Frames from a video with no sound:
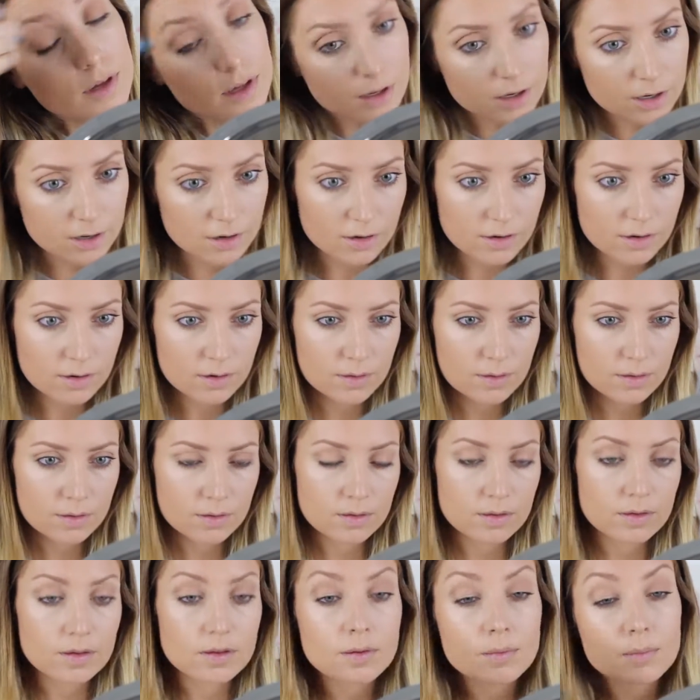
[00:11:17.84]
inner
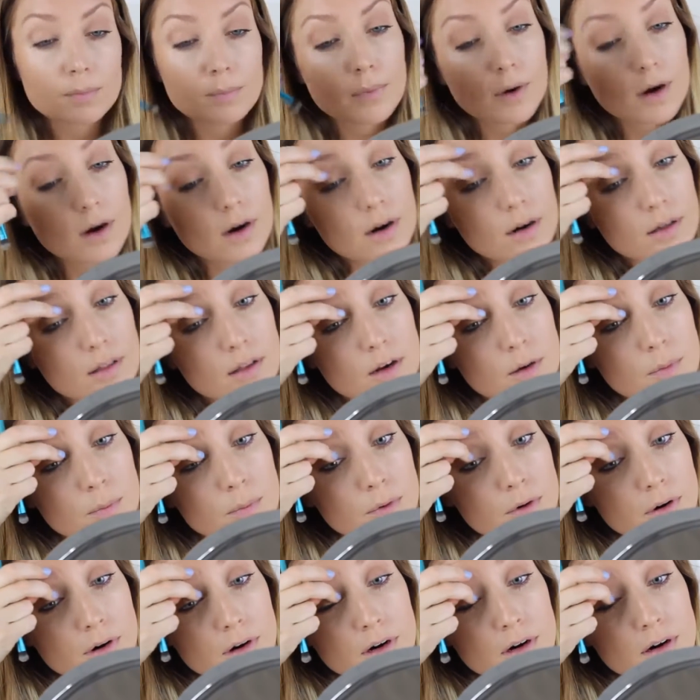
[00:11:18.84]
part a little
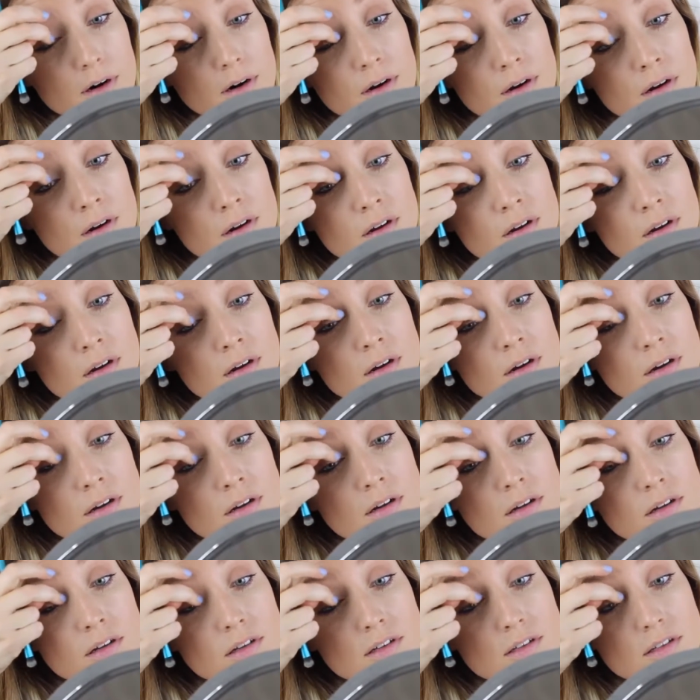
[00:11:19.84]
more,
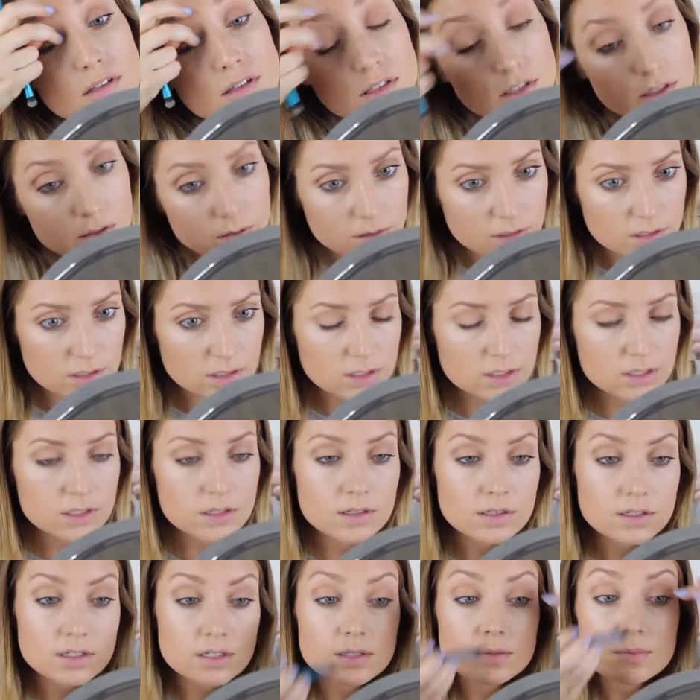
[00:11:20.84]
just so it's
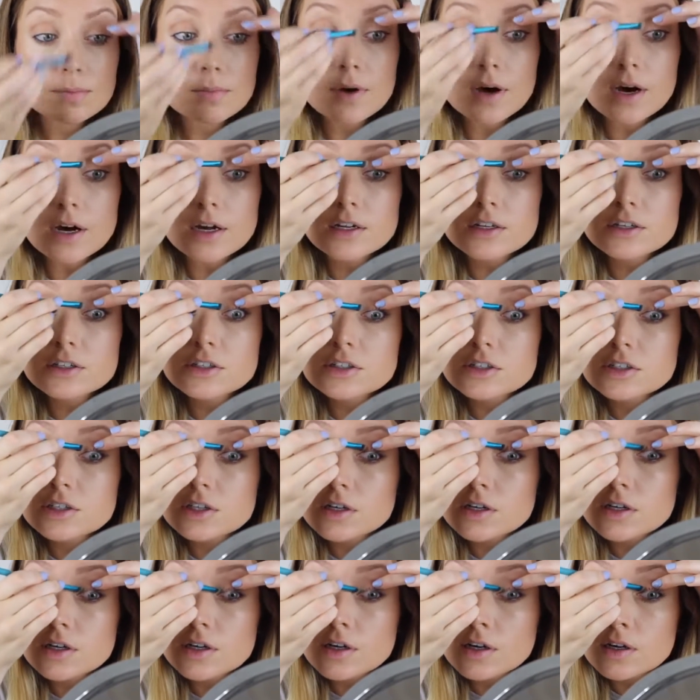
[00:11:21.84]
smudged.
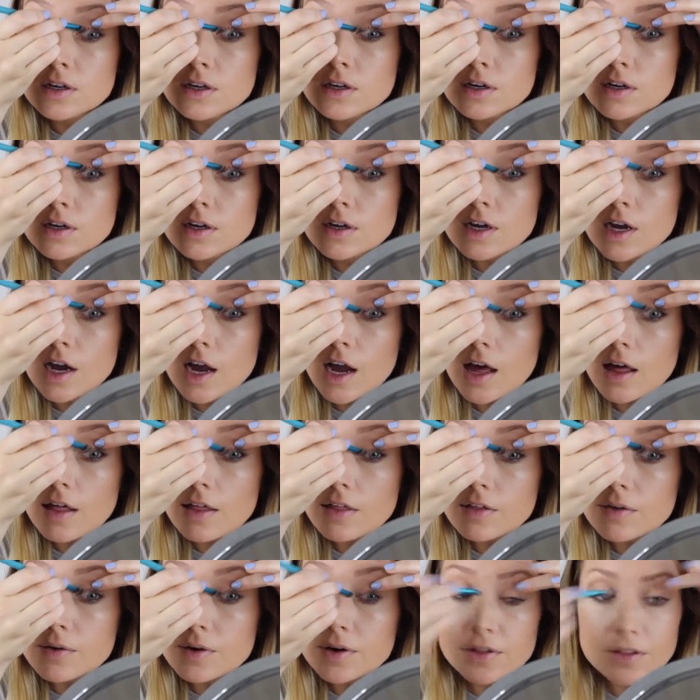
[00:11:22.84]

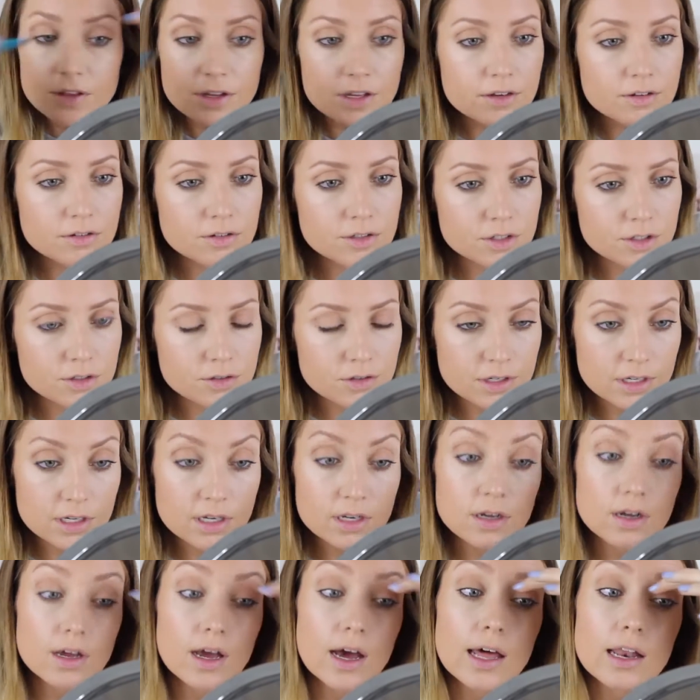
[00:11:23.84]
Now the only thing you do need
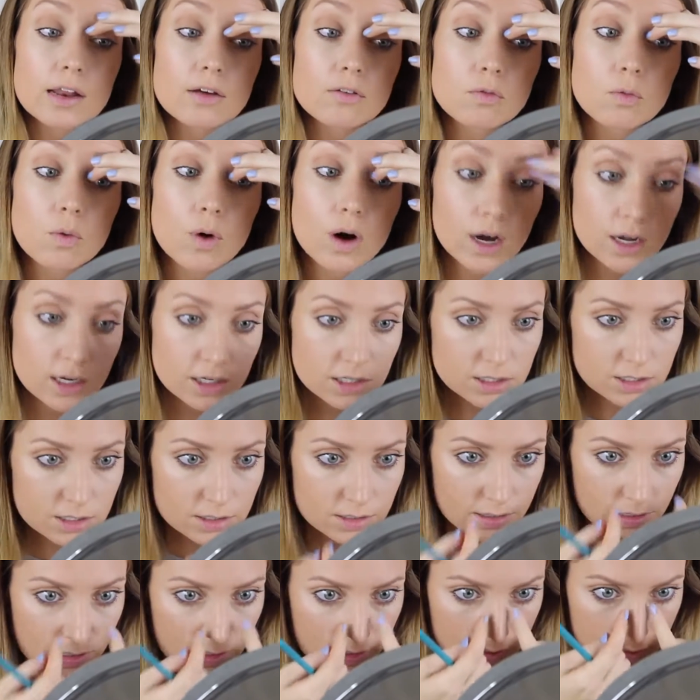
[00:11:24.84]
to kind of
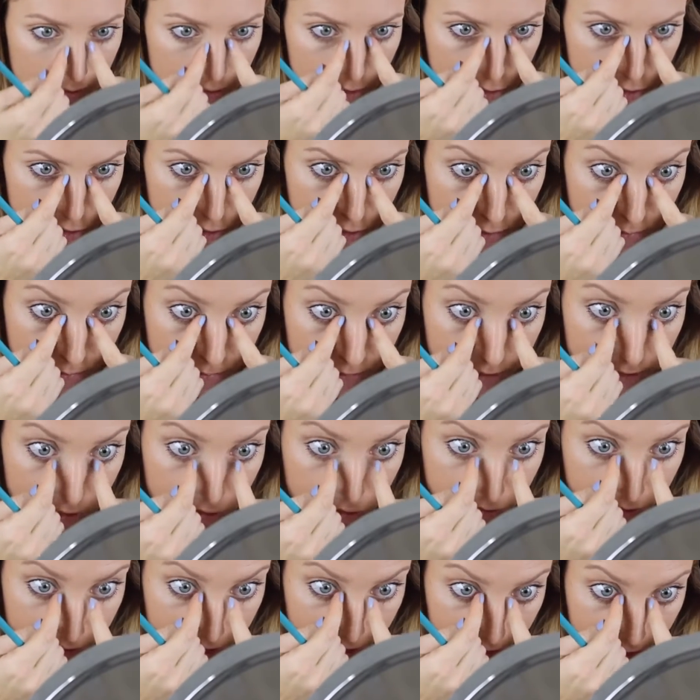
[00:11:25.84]
watch that it may
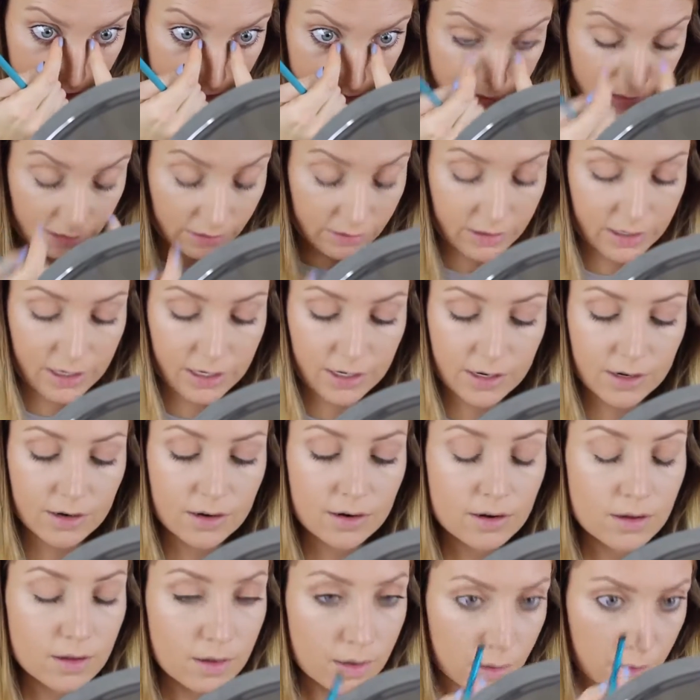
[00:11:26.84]
transfer down
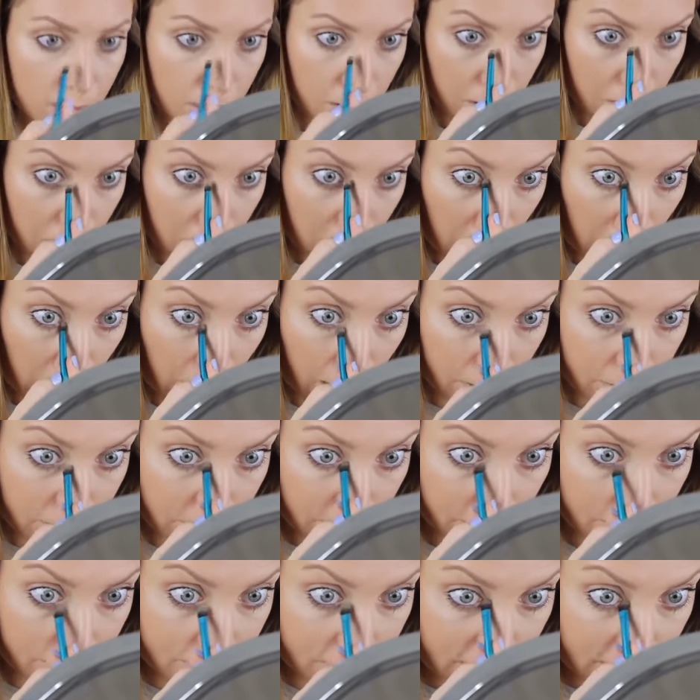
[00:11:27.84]
here
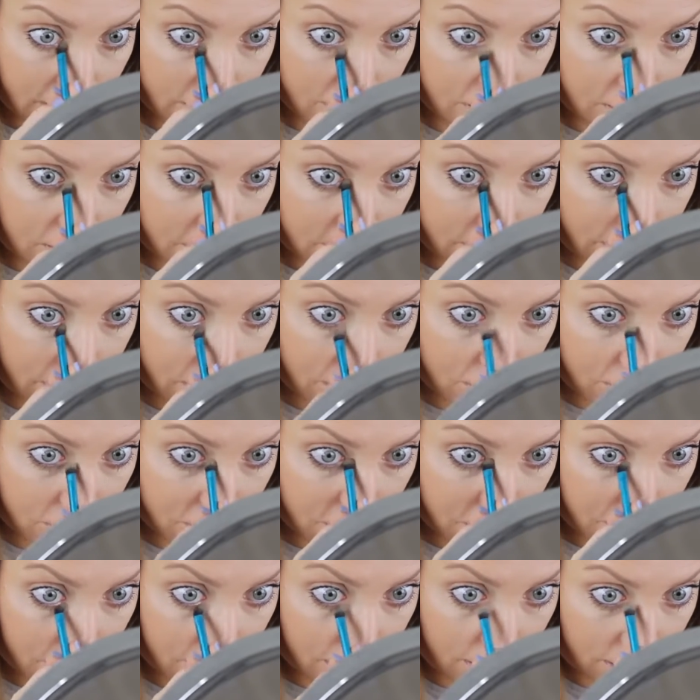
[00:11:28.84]
throughout the day. Just make
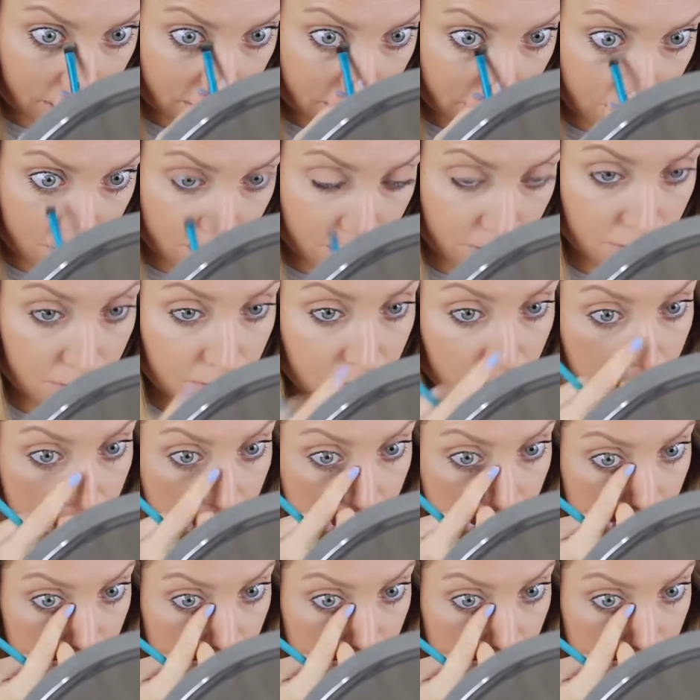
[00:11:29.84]
sure that you